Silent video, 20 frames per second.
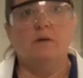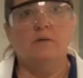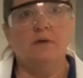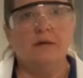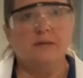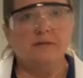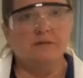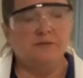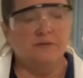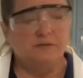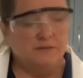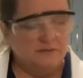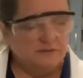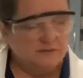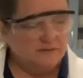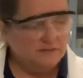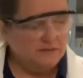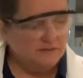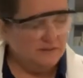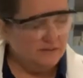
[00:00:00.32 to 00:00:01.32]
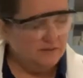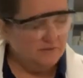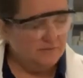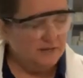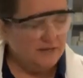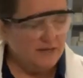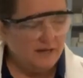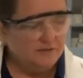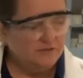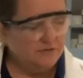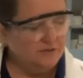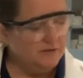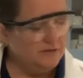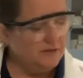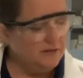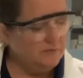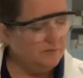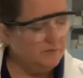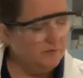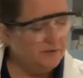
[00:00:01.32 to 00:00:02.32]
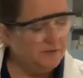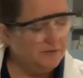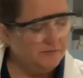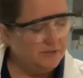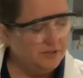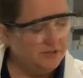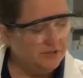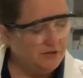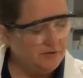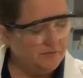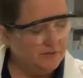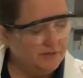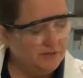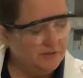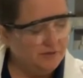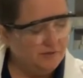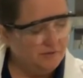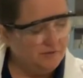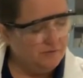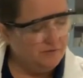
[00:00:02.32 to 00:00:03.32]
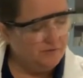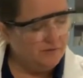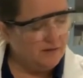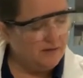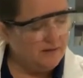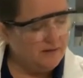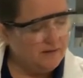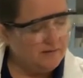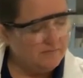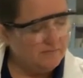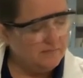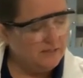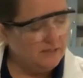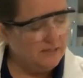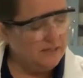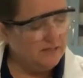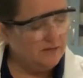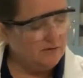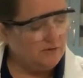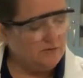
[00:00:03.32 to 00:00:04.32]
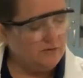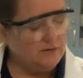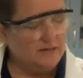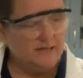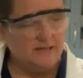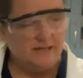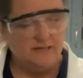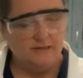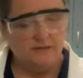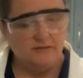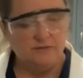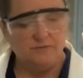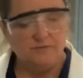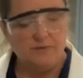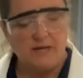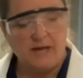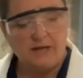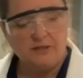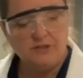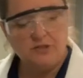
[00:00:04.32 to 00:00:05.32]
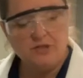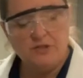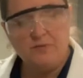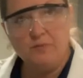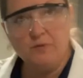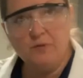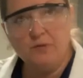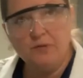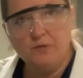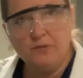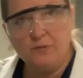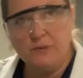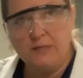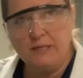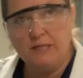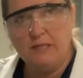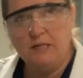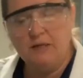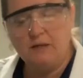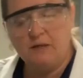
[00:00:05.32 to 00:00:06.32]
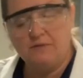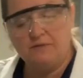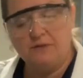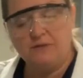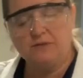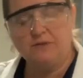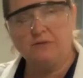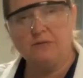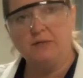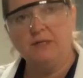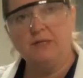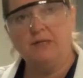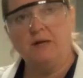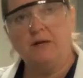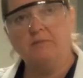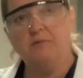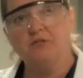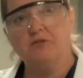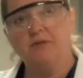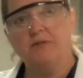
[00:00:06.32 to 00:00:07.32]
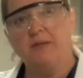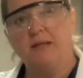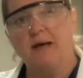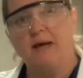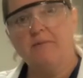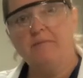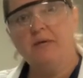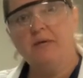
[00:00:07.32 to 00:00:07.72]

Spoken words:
Okay, students, the reaction that I'm going to be showing you here is reaction number 3 of the stoichiometry lab.